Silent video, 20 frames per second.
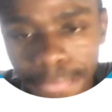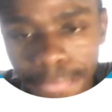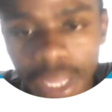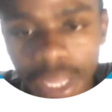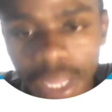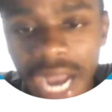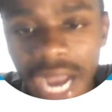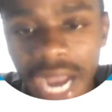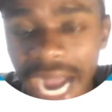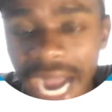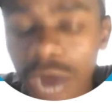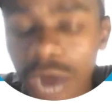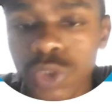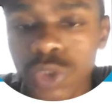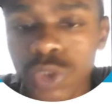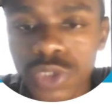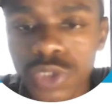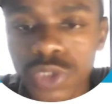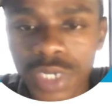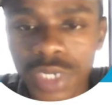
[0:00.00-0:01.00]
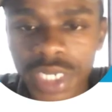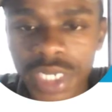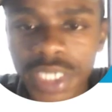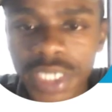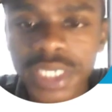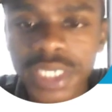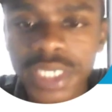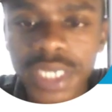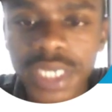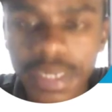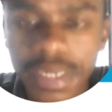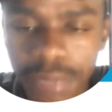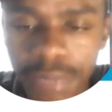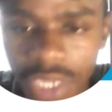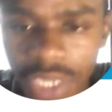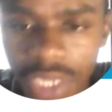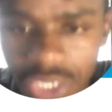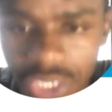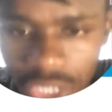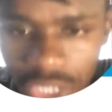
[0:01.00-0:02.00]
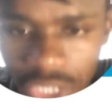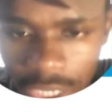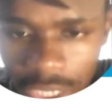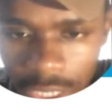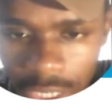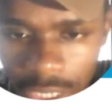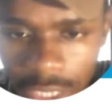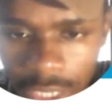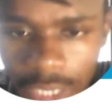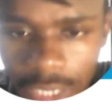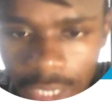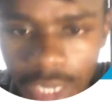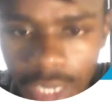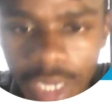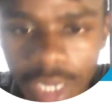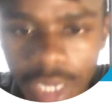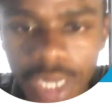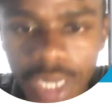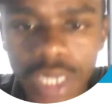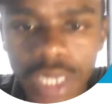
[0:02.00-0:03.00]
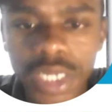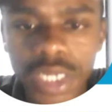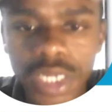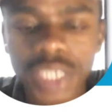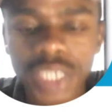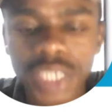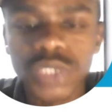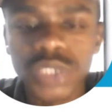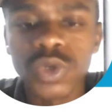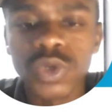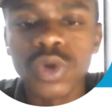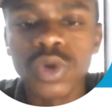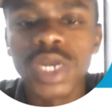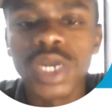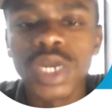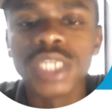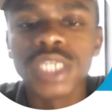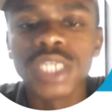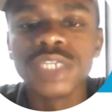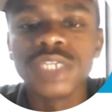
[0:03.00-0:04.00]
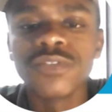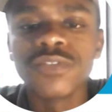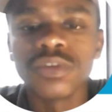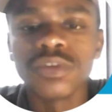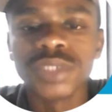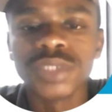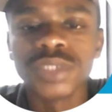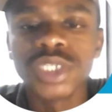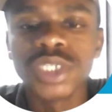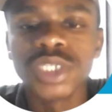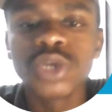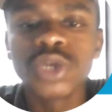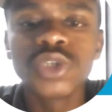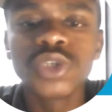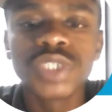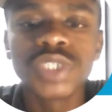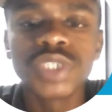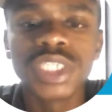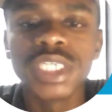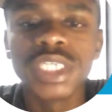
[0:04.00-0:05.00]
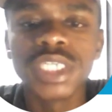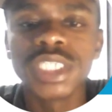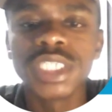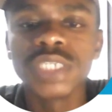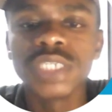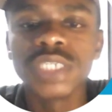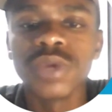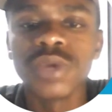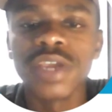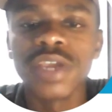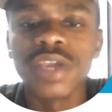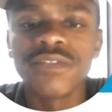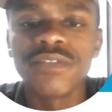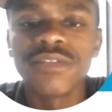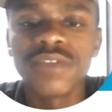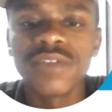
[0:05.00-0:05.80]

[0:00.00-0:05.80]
how to read a pH scale. As you know that from 0 to 6 we have